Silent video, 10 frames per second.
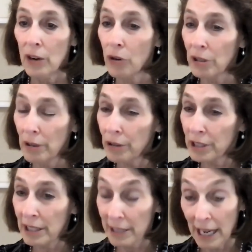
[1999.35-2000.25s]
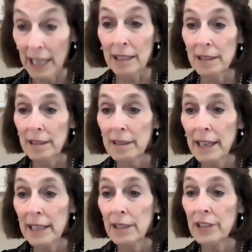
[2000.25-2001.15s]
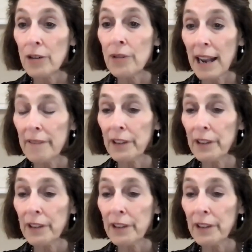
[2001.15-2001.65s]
or states that don't have